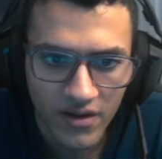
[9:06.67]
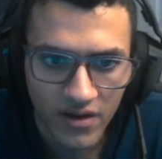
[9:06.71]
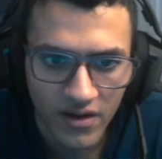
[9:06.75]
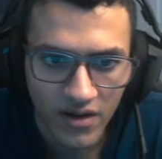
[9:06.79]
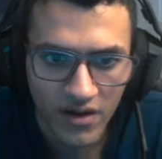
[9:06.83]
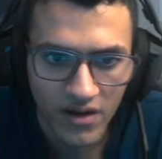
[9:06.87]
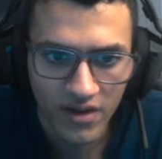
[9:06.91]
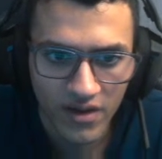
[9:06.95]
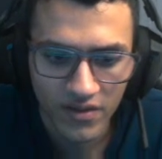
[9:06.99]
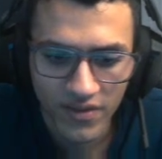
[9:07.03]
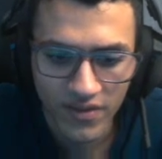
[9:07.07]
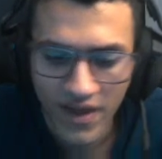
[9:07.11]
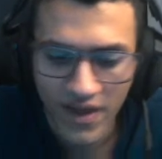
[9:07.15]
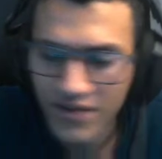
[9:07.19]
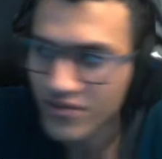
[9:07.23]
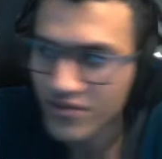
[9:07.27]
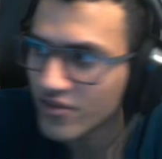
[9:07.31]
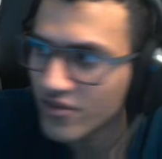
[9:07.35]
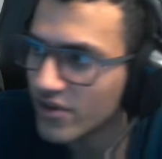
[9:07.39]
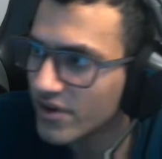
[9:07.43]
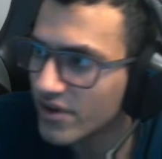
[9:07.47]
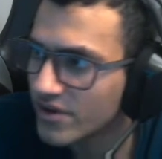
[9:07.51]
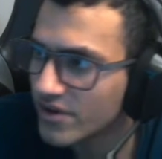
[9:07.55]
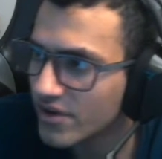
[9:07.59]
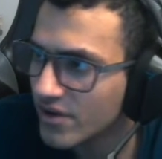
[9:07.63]
Last
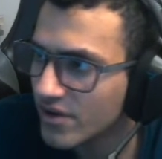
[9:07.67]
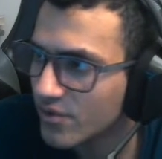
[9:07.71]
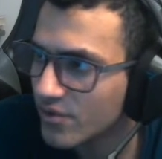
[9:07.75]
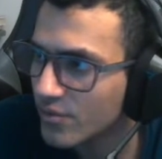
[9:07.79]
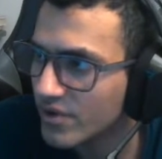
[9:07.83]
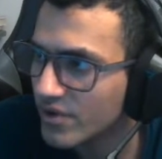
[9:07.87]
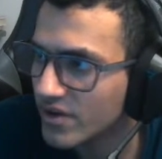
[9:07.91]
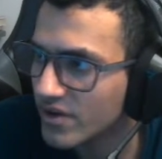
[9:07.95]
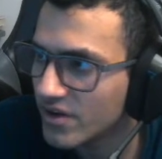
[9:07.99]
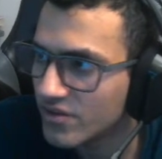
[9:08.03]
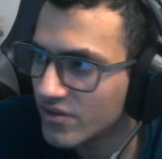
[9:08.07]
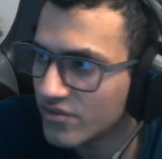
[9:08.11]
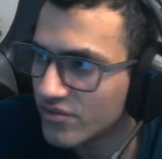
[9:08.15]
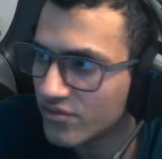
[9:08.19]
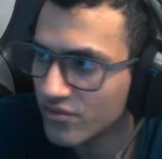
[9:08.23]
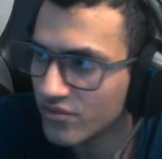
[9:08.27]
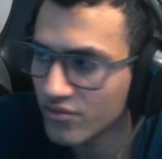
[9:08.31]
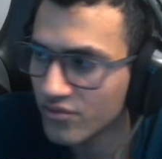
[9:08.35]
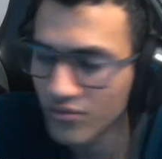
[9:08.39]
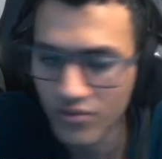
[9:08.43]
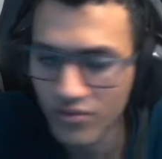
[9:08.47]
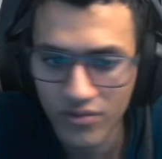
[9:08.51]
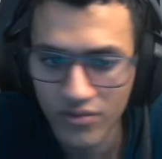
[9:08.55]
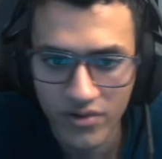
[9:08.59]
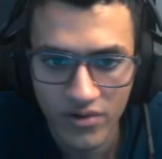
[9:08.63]
line, we need
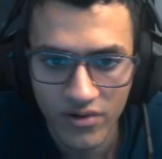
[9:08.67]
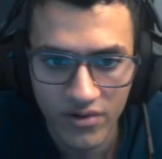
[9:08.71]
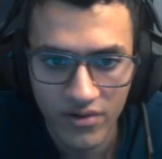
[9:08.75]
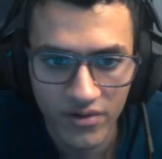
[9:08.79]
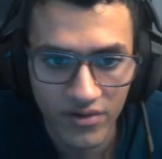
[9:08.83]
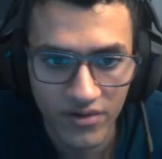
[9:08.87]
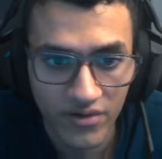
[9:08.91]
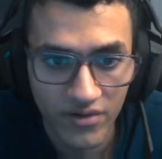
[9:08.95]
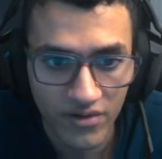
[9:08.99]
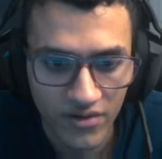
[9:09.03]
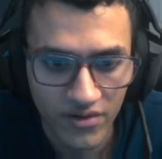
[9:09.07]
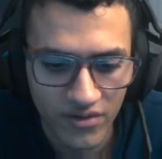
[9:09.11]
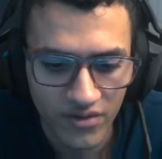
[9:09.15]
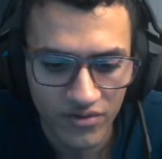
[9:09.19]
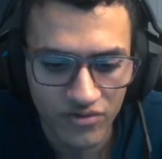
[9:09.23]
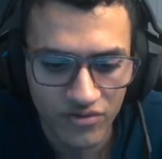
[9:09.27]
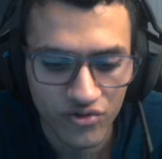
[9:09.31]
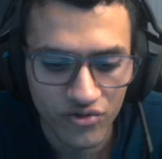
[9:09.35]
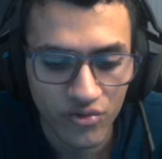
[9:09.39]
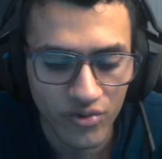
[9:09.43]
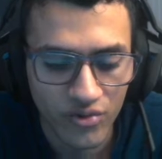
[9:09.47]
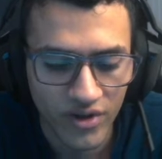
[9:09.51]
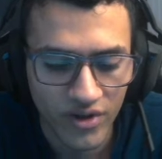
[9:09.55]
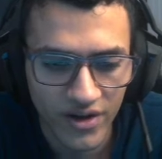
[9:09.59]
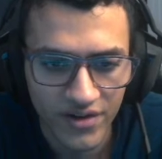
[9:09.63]
to, or
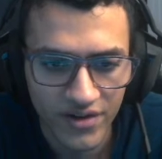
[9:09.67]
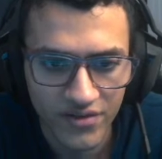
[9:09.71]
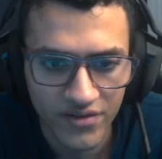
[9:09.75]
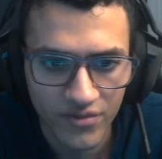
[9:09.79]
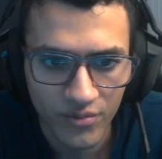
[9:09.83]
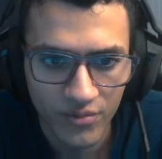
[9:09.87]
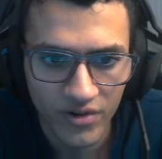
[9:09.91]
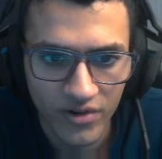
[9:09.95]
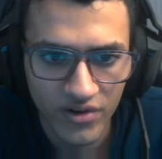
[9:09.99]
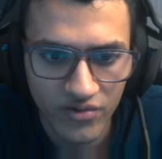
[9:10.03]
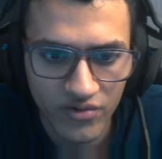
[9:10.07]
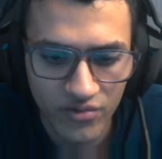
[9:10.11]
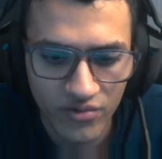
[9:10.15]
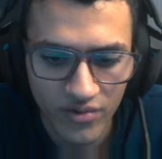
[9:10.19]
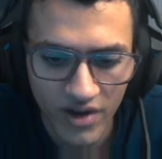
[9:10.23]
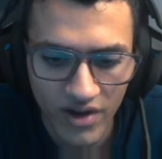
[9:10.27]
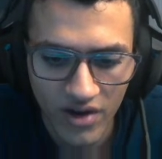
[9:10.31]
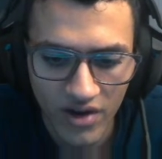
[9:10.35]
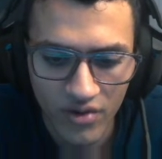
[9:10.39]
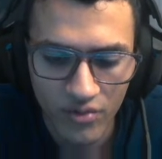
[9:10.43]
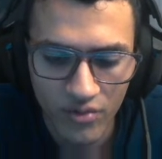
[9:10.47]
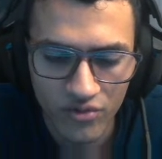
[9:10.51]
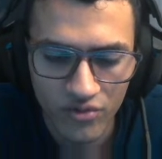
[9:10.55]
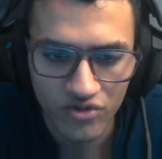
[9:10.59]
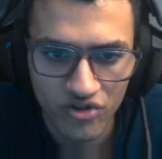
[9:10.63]
two lines, we need to
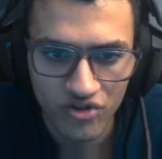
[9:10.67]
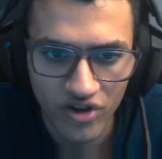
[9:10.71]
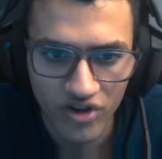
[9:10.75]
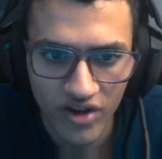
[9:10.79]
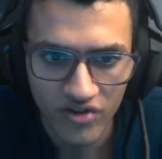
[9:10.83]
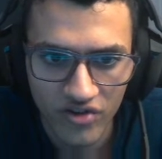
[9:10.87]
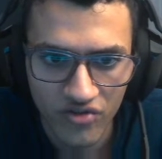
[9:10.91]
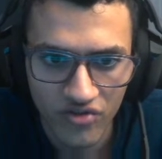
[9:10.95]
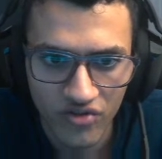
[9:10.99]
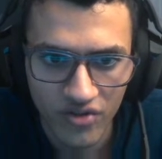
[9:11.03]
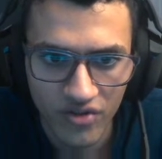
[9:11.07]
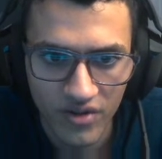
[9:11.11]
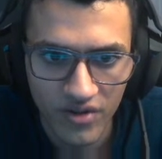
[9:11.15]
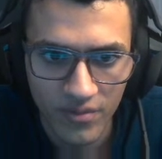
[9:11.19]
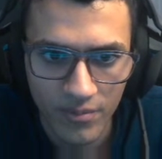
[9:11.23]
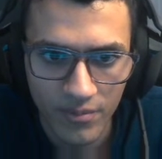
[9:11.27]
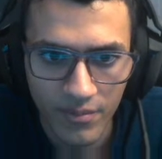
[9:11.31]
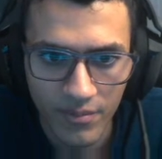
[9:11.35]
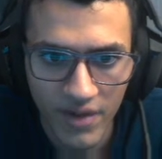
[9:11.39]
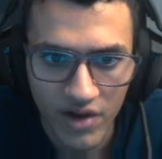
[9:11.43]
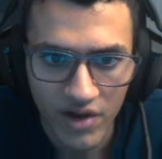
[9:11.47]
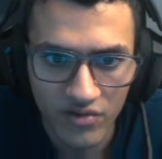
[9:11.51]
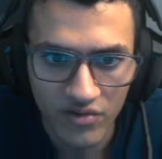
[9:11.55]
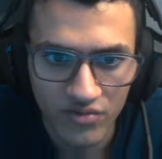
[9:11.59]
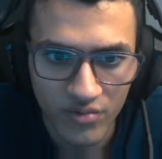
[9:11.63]
now change the
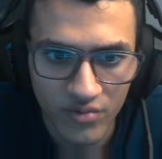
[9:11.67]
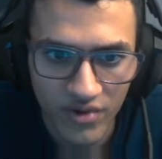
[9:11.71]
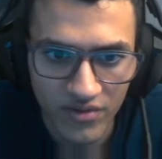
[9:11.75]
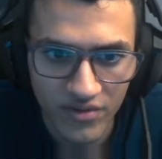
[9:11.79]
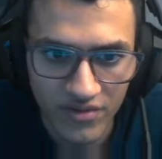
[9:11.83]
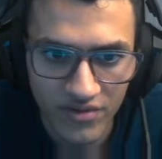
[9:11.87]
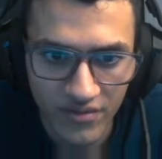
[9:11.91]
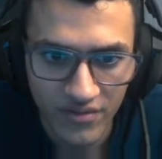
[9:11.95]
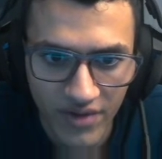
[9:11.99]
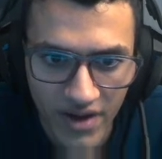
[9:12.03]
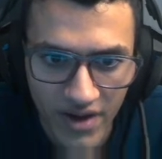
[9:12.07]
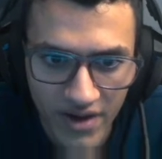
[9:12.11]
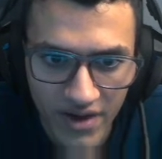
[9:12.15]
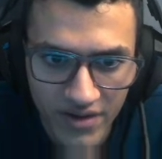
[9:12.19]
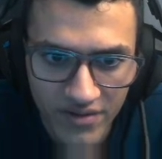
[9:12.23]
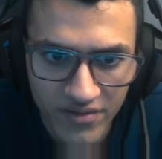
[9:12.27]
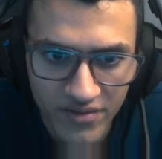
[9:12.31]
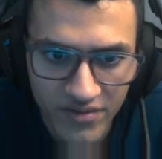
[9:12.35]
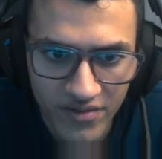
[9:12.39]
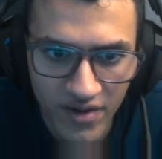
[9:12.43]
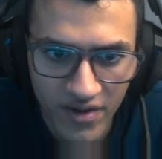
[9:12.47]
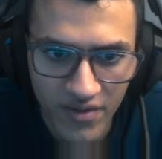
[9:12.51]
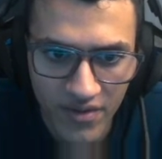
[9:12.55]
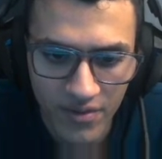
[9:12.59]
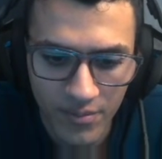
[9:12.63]
mouse relative
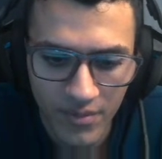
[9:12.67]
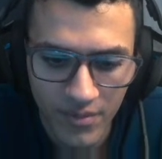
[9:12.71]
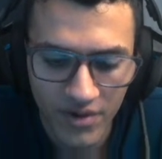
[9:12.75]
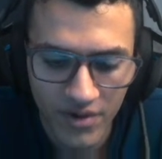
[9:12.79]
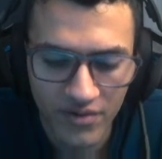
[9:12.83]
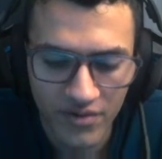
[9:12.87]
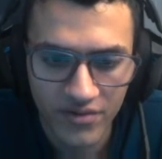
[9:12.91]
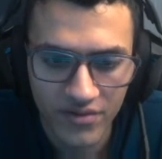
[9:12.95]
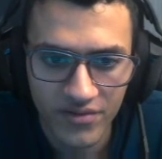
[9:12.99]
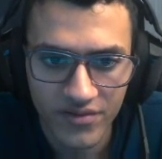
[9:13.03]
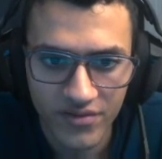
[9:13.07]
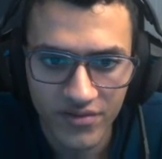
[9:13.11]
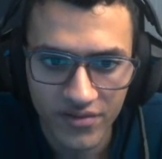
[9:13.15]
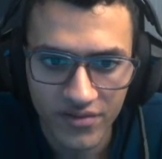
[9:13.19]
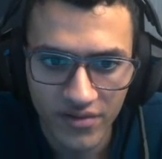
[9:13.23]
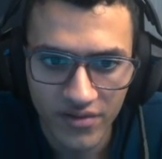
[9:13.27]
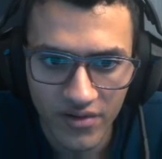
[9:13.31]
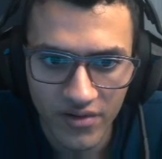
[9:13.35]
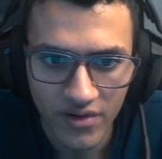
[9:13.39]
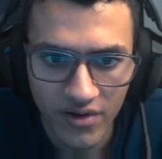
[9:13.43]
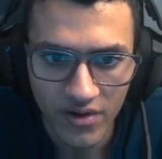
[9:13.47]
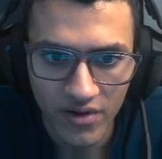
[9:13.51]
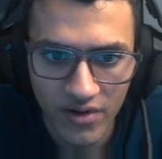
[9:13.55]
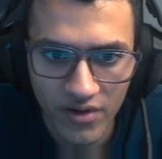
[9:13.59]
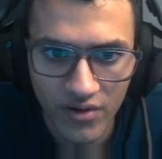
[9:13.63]
X and the mouse
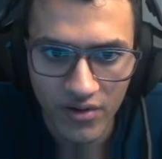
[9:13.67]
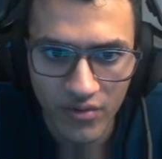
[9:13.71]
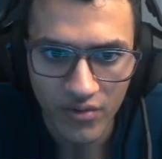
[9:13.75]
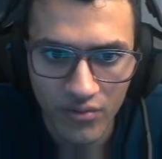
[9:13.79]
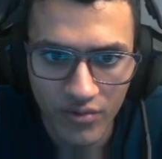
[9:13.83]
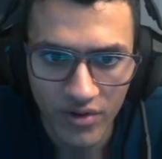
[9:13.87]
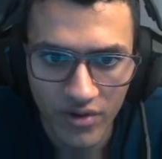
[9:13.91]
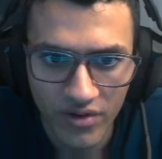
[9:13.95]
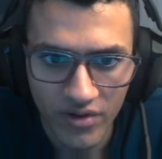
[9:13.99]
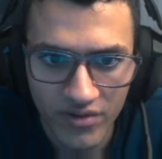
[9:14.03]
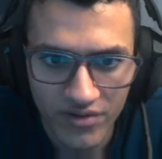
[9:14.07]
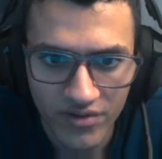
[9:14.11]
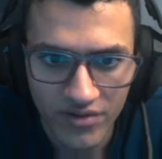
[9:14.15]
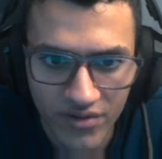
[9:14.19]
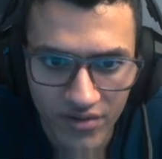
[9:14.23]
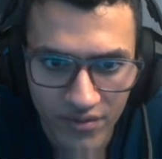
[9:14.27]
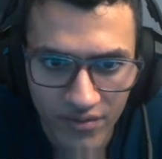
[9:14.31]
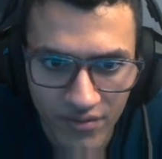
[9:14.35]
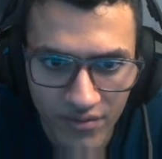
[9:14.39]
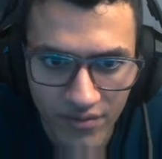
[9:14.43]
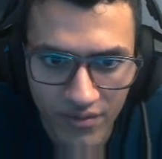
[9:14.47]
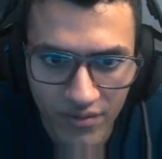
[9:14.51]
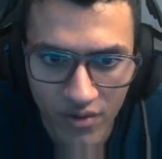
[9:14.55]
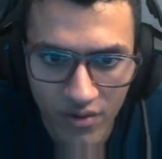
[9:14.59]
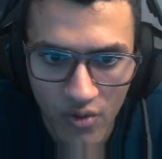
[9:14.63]

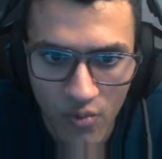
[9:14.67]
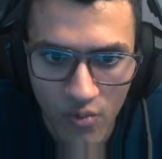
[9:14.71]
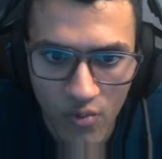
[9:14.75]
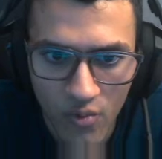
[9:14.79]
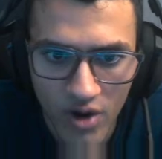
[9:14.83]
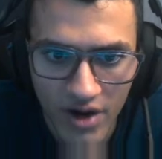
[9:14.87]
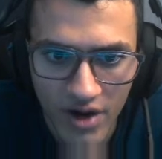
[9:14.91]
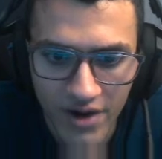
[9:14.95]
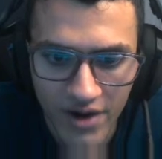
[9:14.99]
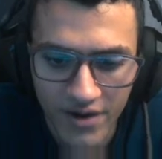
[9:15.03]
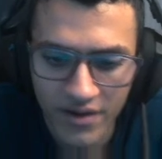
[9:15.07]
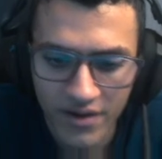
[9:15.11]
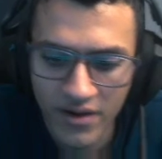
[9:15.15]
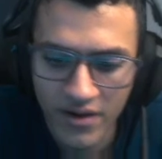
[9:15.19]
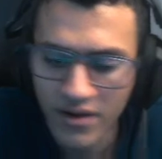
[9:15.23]
relative Y.